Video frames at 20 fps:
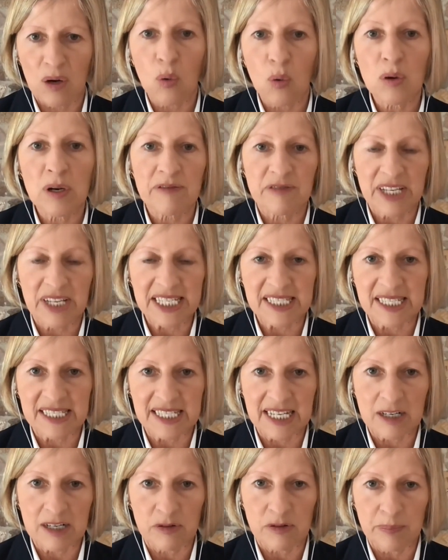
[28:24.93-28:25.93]
all of this is
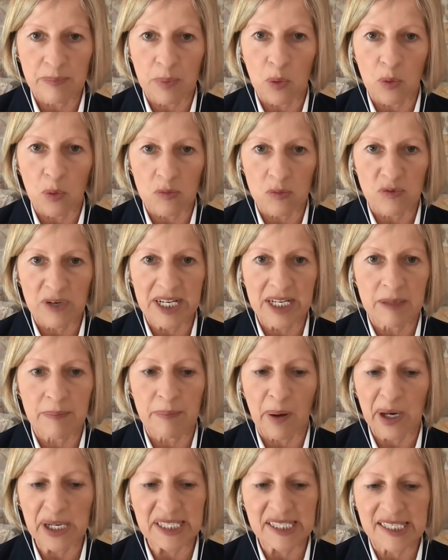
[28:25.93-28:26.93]
in a report written
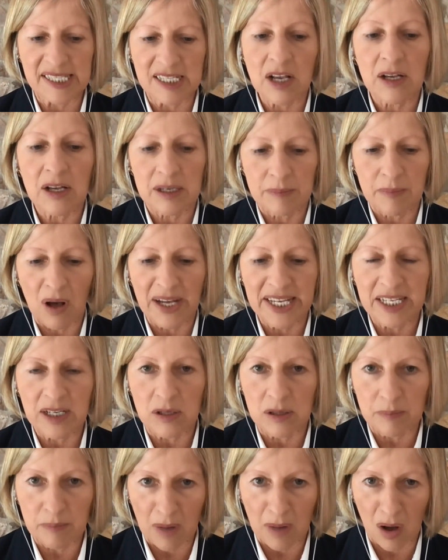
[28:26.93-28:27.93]
by Sir
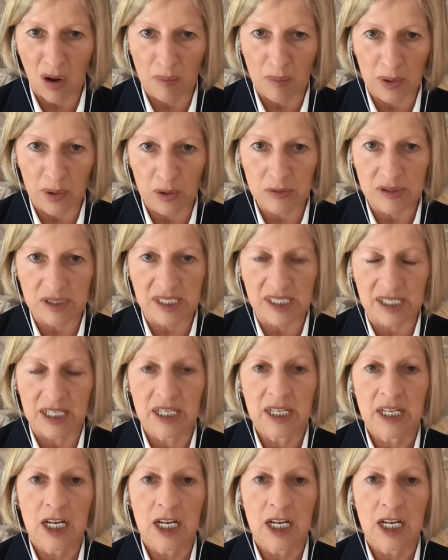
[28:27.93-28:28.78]
Michael Marmot,